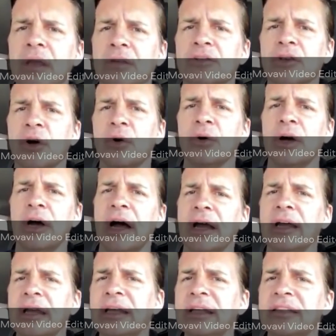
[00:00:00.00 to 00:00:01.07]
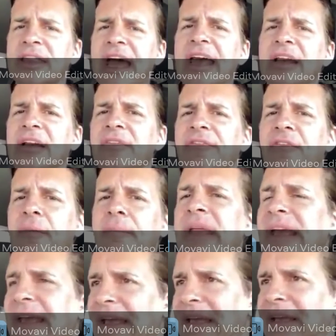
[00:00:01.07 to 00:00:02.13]
So that for
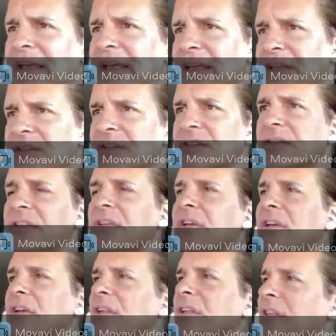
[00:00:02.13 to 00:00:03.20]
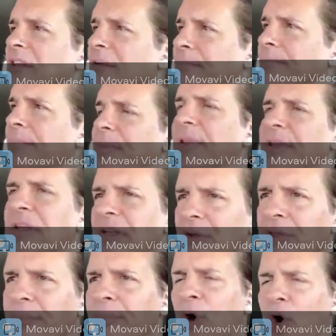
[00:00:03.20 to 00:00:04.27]
me is
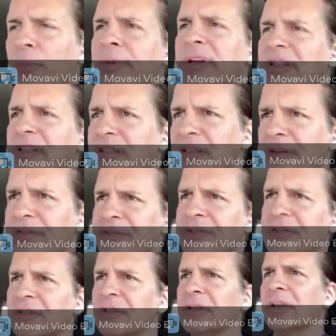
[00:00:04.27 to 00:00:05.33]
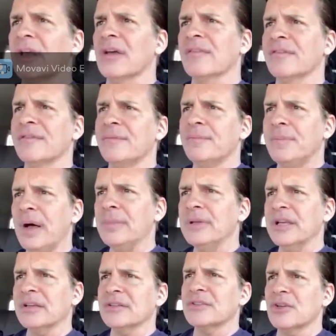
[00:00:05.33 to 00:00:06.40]
the purpose of
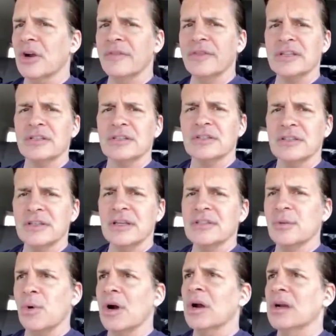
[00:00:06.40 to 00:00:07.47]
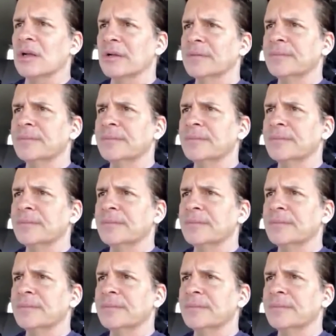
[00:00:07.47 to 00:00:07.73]
public service, as it were.